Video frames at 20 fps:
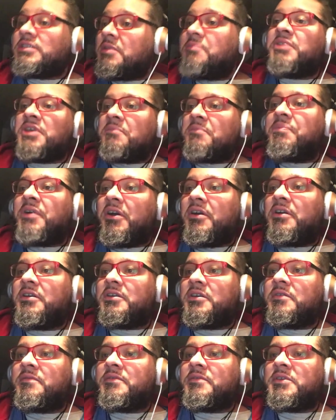is a big
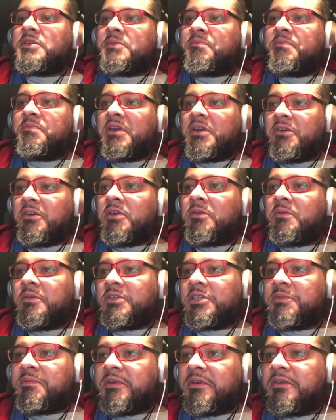part of
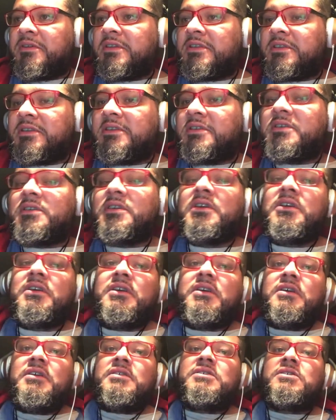paranormal experiences.
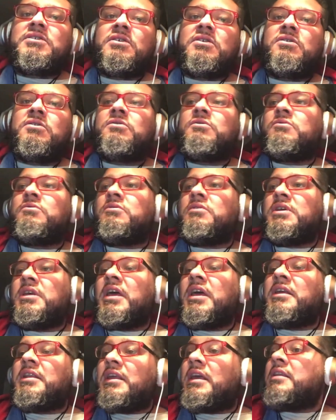So
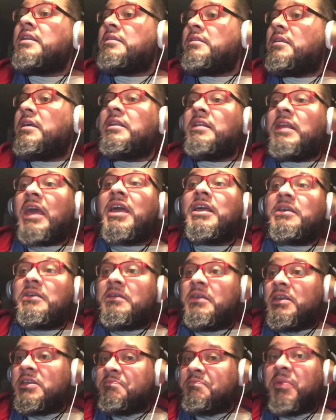and that
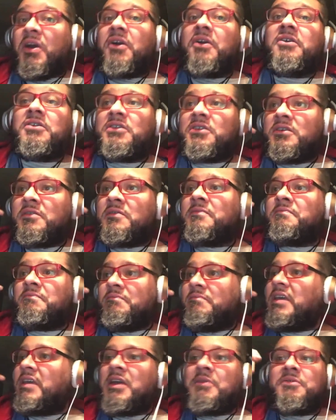is part of
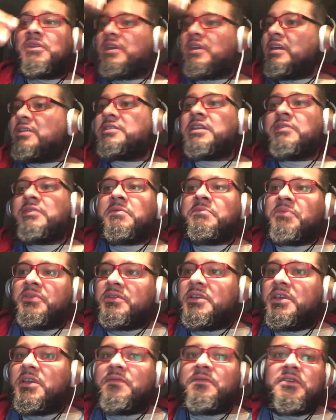everything else that we
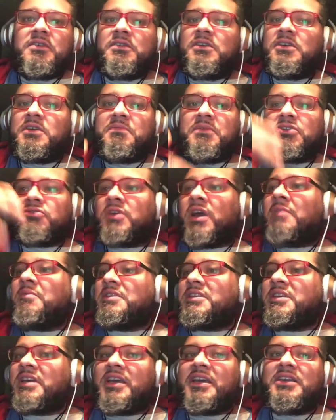believe. You could be
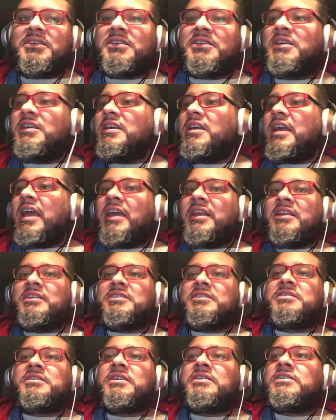traumatized, and
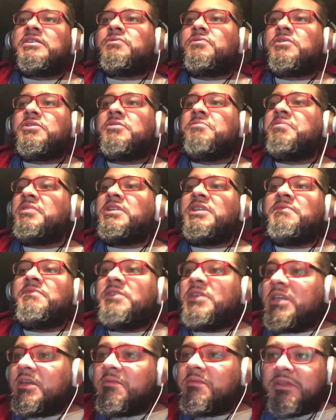in a sense where you
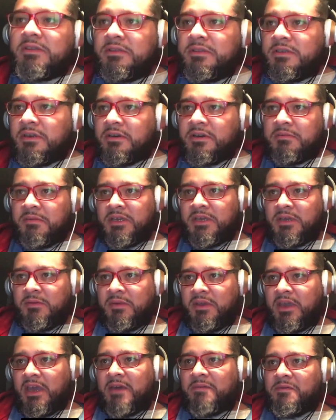believe demons are going to be
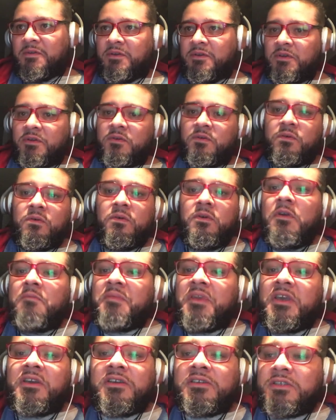coming after you
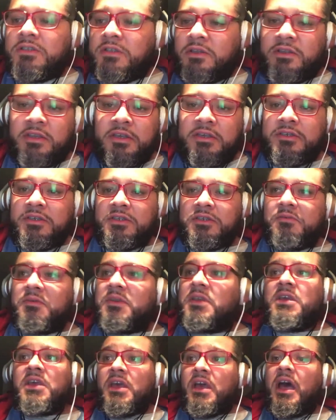because of the things that you
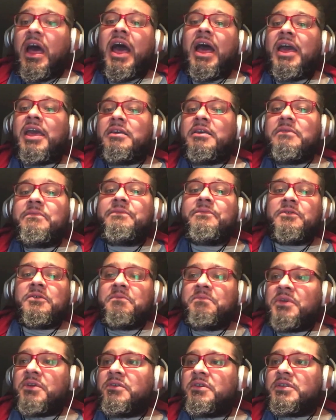believe. I,
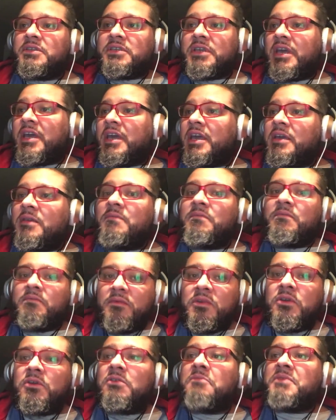for a period of time,
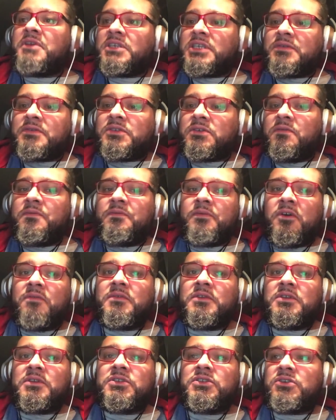because I was so
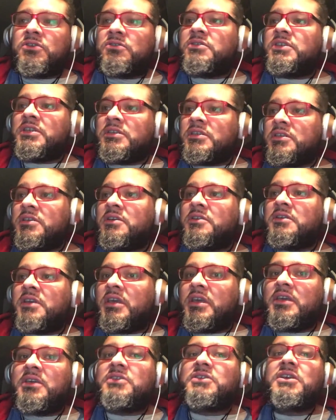involved in the church at a
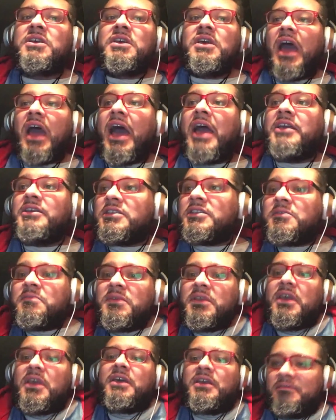young age, I used
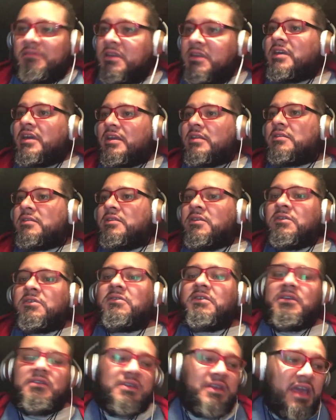to believe, again,
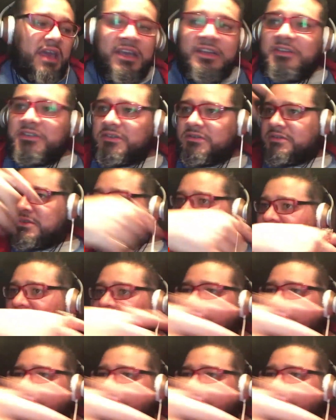angels